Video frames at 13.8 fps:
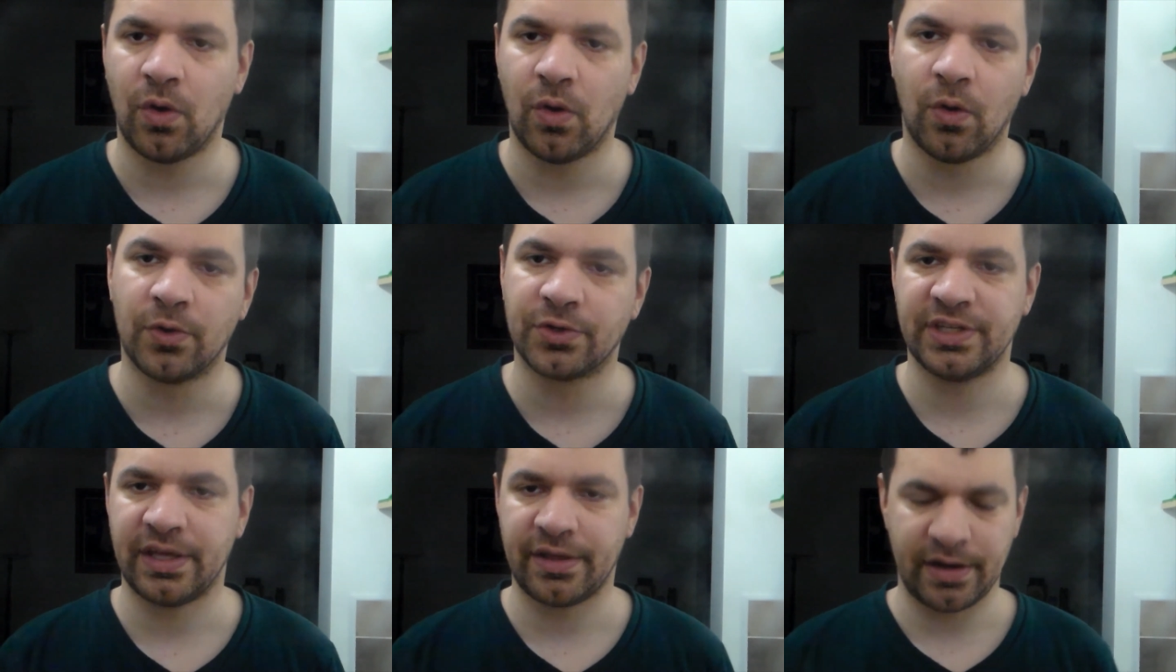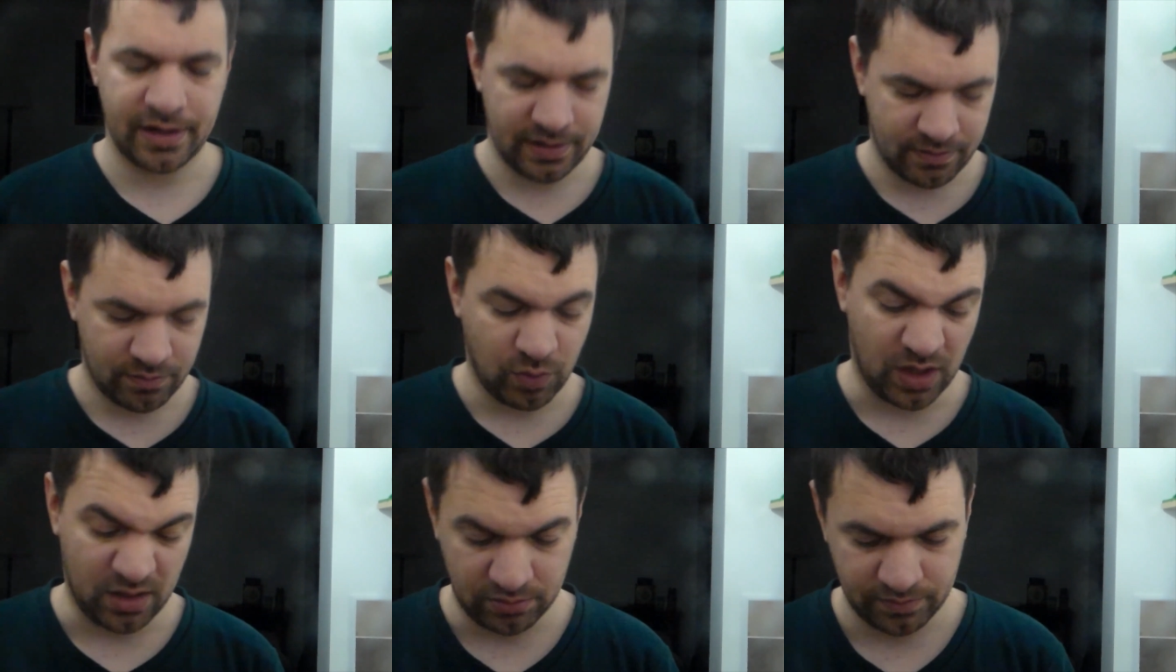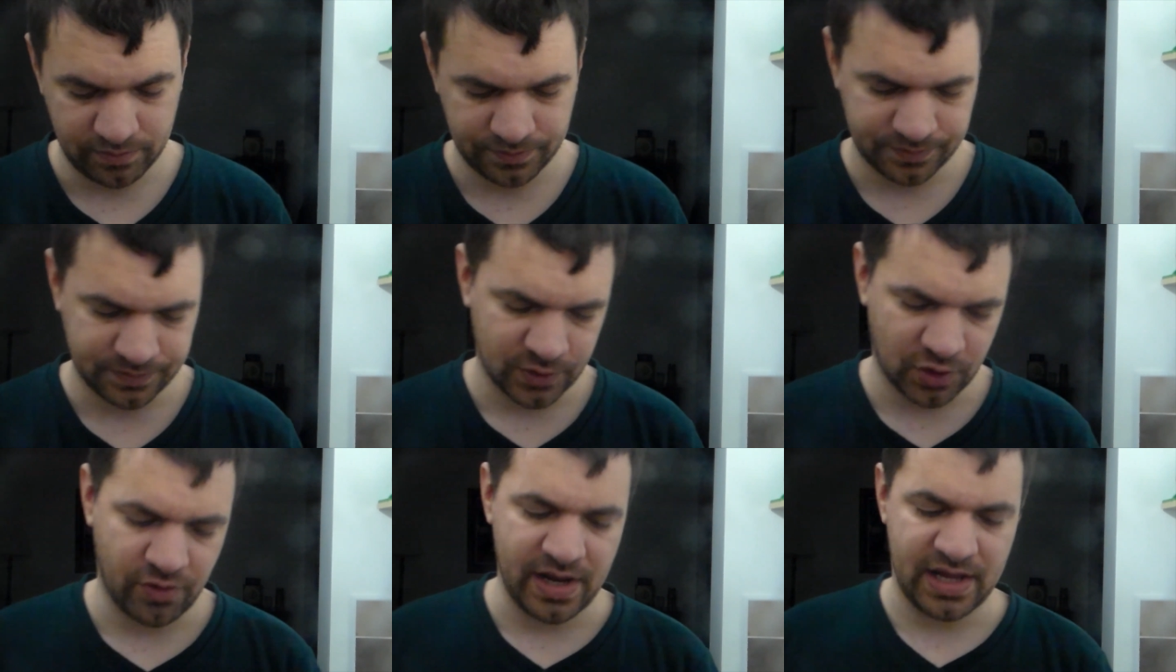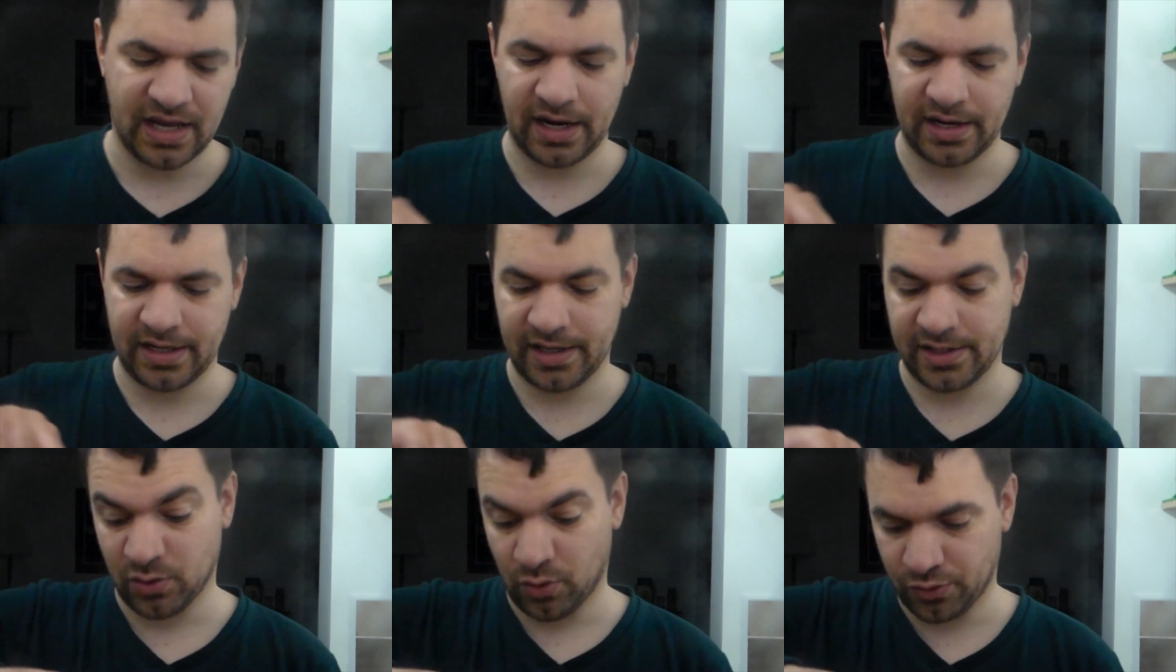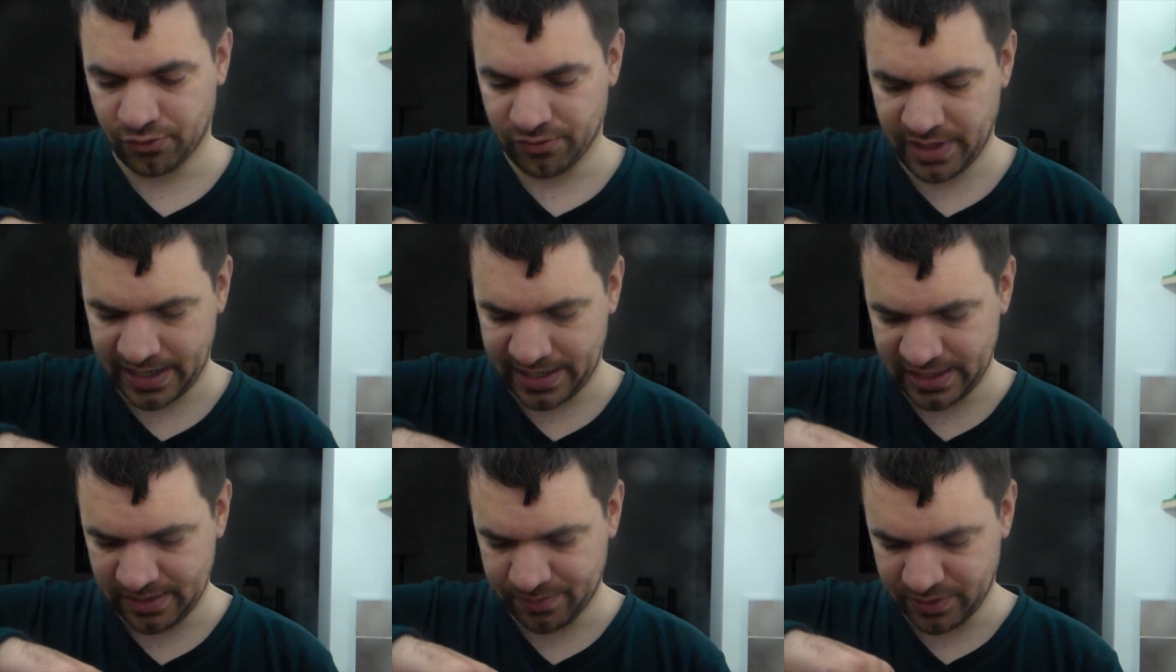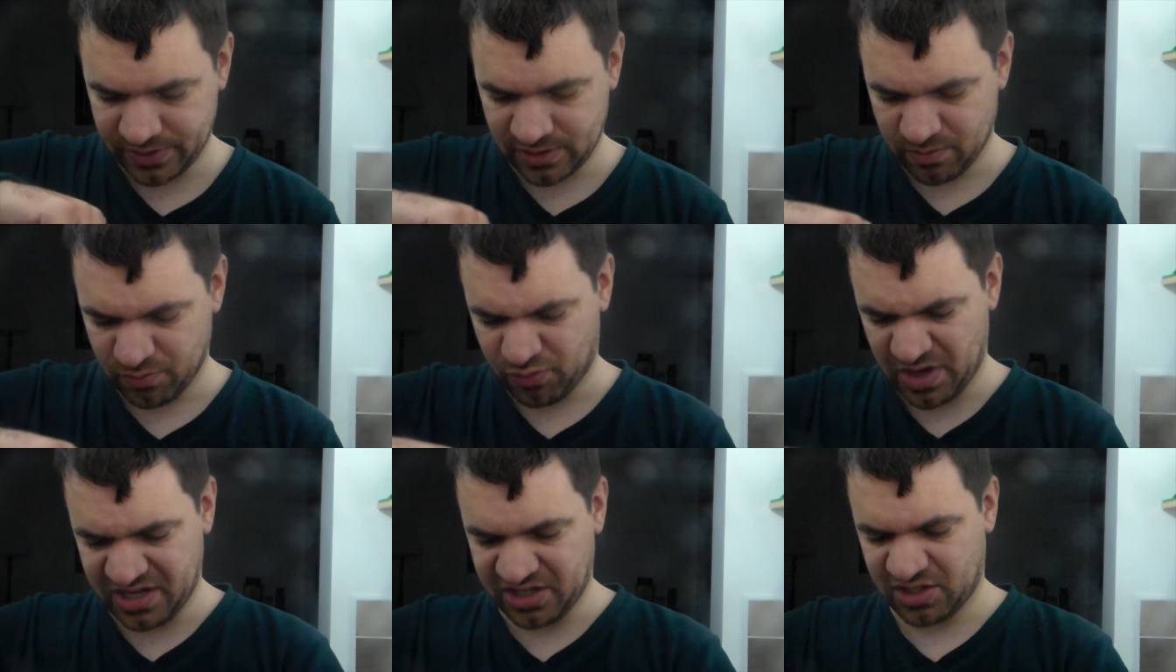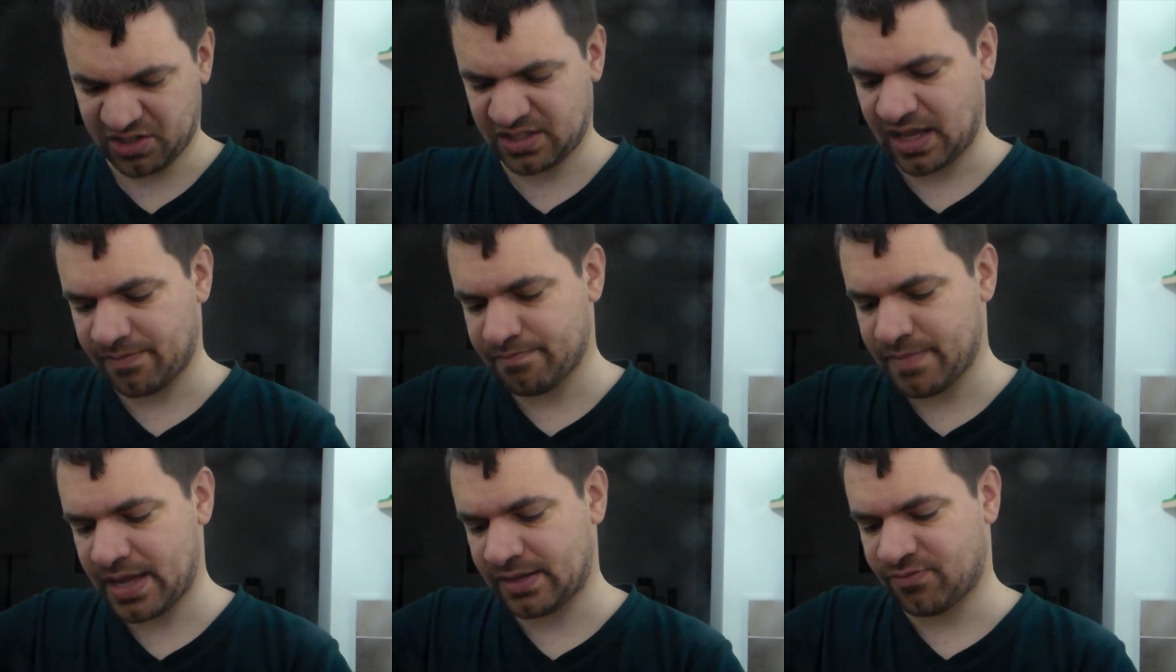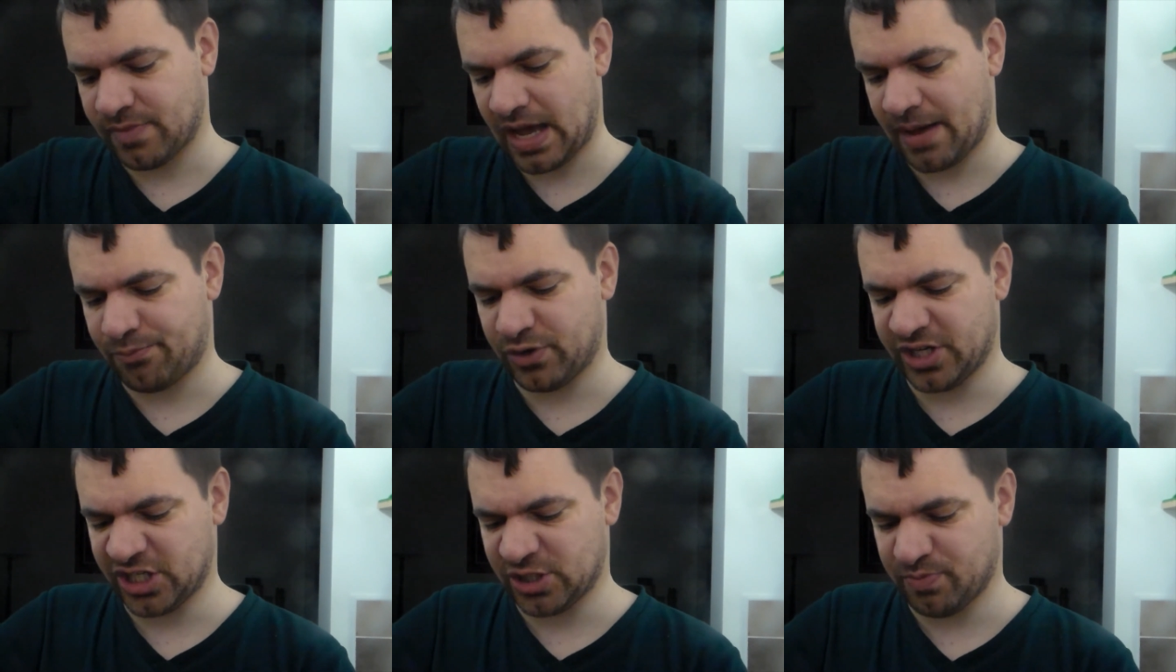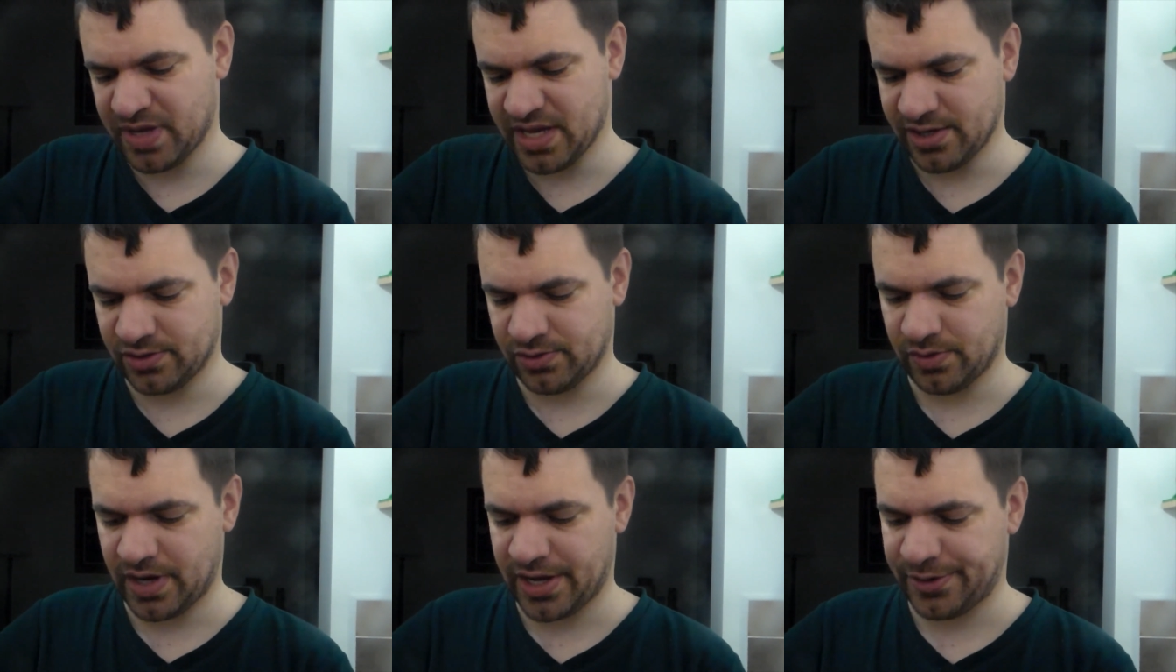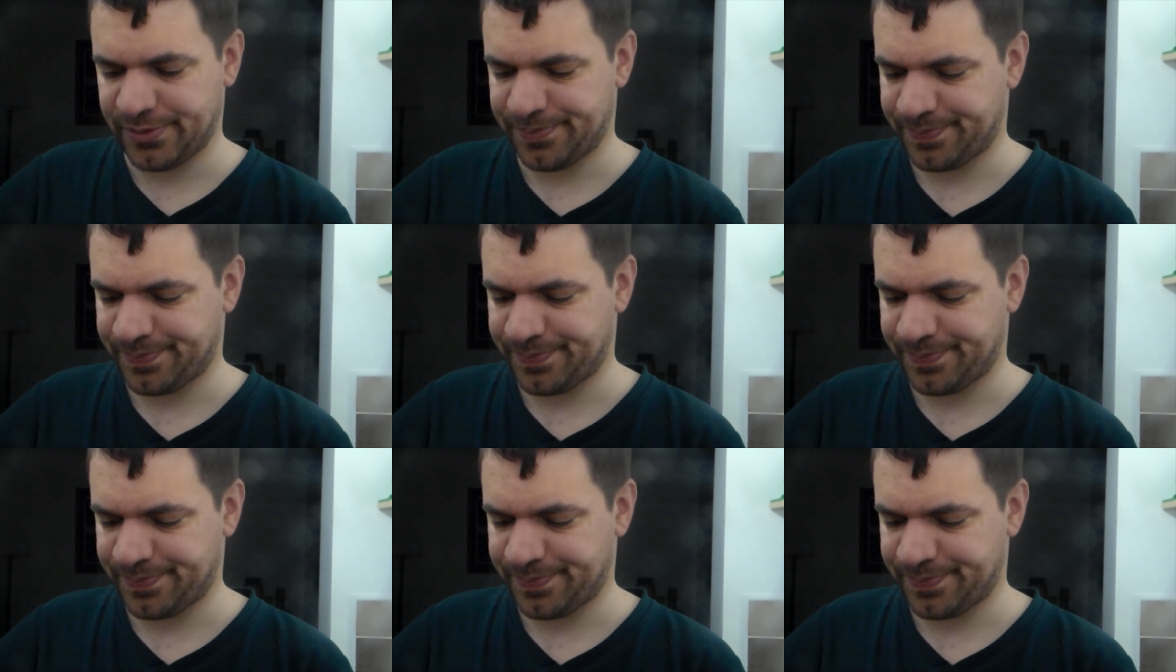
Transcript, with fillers: ordinary, well, Greek honey is ordinary honey, but some British, made from our British bees, you know.